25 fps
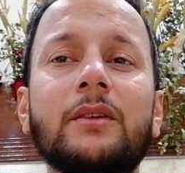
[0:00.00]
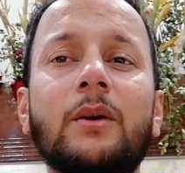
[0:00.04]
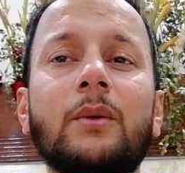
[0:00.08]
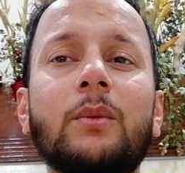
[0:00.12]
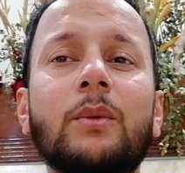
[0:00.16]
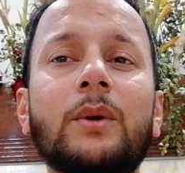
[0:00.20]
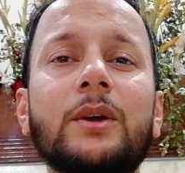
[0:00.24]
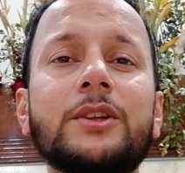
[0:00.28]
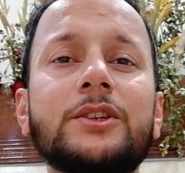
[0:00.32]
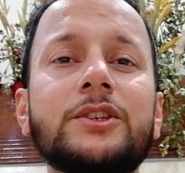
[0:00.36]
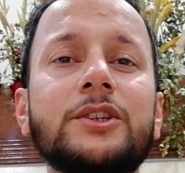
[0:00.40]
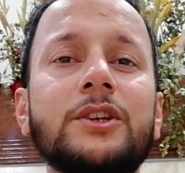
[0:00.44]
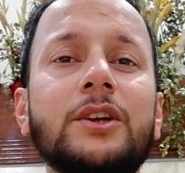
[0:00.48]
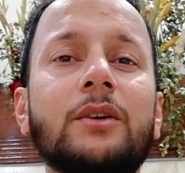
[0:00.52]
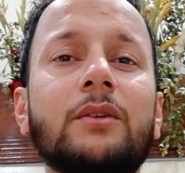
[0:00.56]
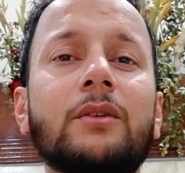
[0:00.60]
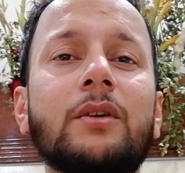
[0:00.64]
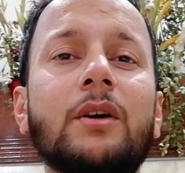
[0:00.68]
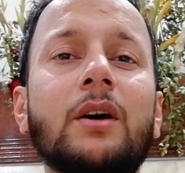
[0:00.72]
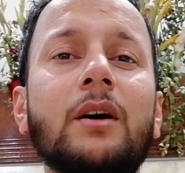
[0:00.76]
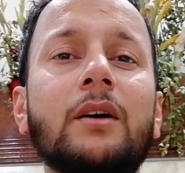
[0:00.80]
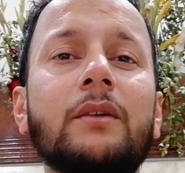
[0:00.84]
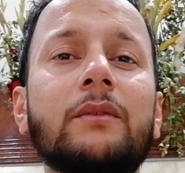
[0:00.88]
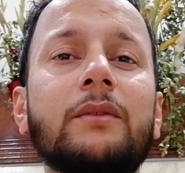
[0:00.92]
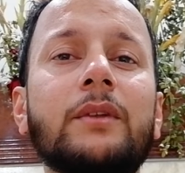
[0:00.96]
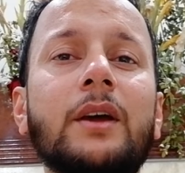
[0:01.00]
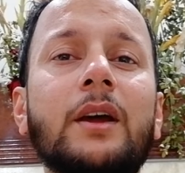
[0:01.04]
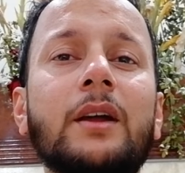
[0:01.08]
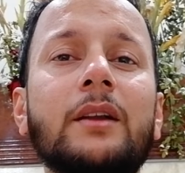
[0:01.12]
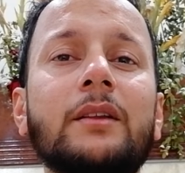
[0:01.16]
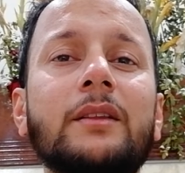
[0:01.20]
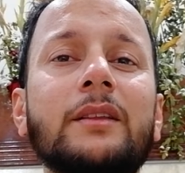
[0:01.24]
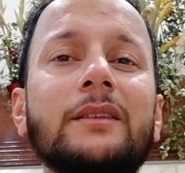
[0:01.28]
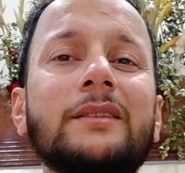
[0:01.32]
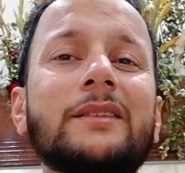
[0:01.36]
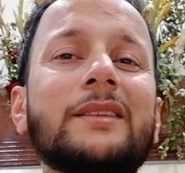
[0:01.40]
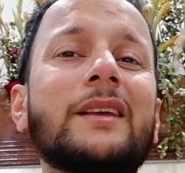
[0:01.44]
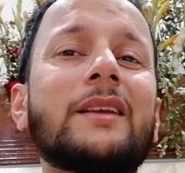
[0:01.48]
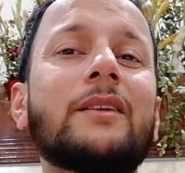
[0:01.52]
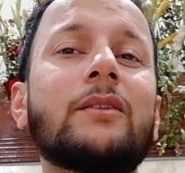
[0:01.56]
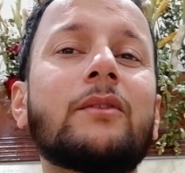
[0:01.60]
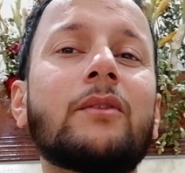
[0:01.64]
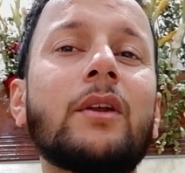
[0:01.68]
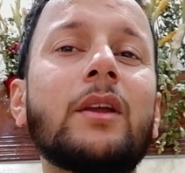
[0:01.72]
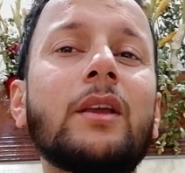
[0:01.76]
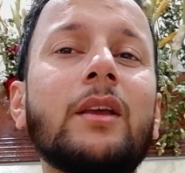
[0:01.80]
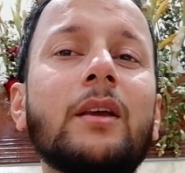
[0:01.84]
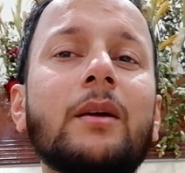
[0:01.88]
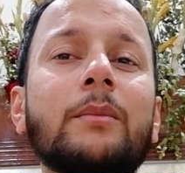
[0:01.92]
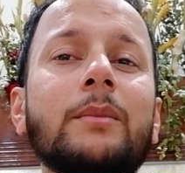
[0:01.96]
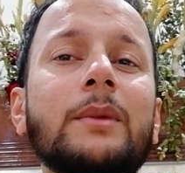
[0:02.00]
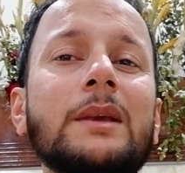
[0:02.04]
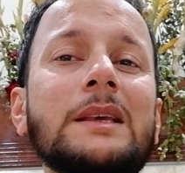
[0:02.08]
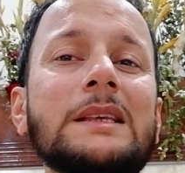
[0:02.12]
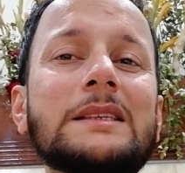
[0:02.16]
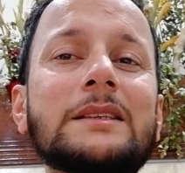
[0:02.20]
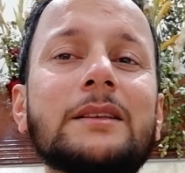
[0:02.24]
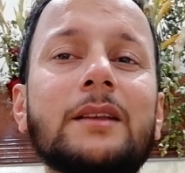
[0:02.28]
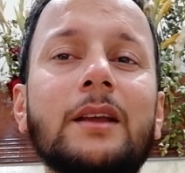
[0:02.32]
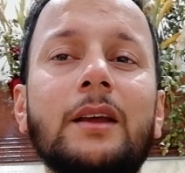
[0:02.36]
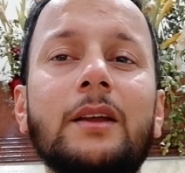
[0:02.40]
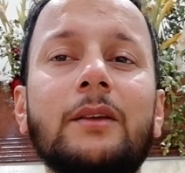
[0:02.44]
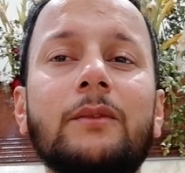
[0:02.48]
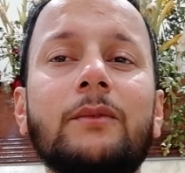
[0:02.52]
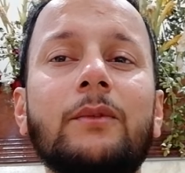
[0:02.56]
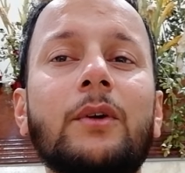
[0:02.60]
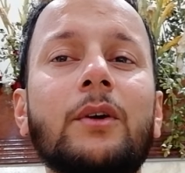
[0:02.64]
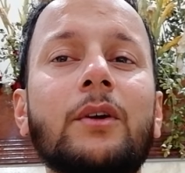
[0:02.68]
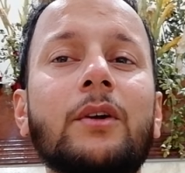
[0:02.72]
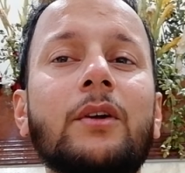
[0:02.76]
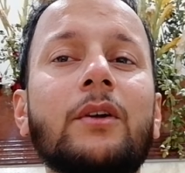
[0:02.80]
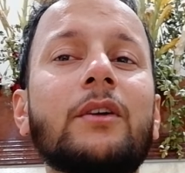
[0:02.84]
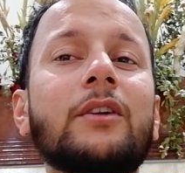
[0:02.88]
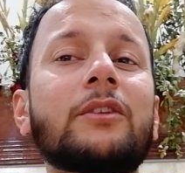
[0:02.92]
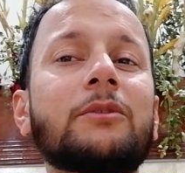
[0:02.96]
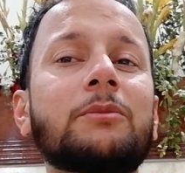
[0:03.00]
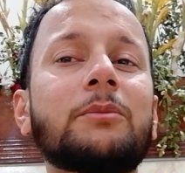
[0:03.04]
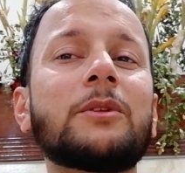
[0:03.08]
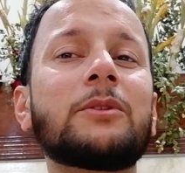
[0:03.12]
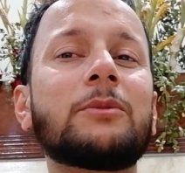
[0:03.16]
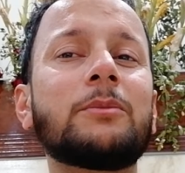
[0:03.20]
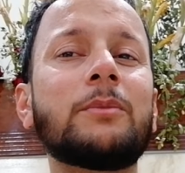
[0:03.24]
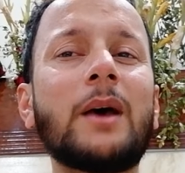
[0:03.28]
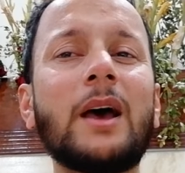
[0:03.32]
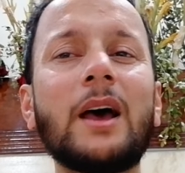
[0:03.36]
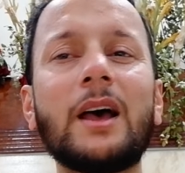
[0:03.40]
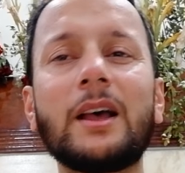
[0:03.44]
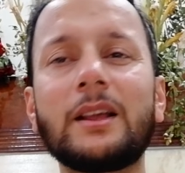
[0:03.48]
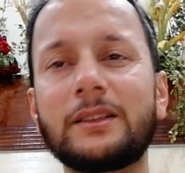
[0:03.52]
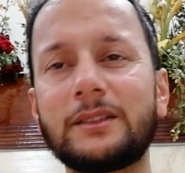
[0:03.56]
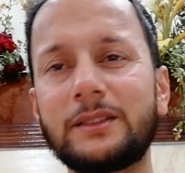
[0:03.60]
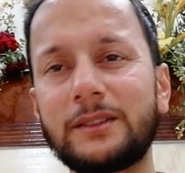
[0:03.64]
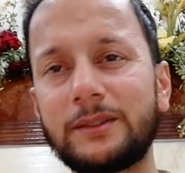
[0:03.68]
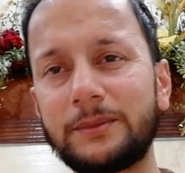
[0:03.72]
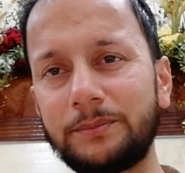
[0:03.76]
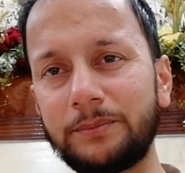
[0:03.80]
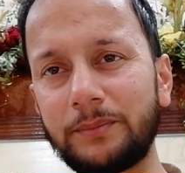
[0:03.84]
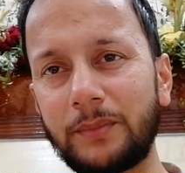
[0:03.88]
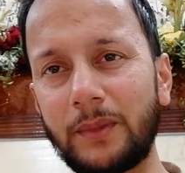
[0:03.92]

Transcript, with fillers: when she arrived at the Sandringham estate for Christmas Mass.